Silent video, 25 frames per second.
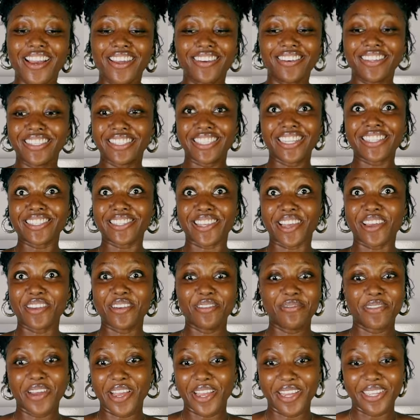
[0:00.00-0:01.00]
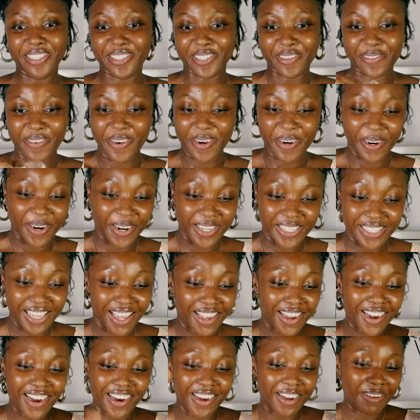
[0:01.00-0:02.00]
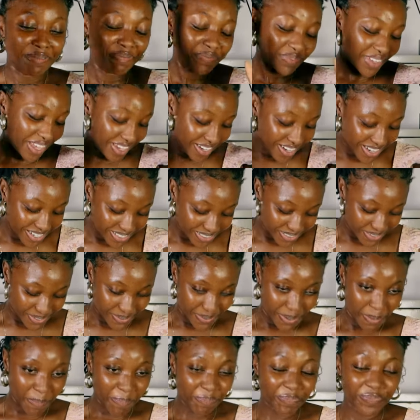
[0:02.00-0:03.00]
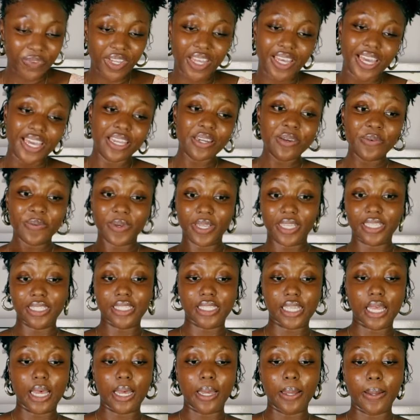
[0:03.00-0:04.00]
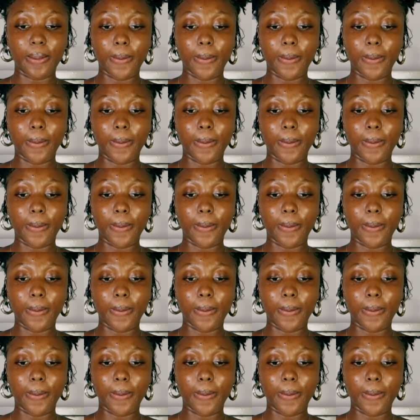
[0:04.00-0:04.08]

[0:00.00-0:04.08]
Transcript: anyways, that's the end of my ASMR, guys. I can't do it. Anyways,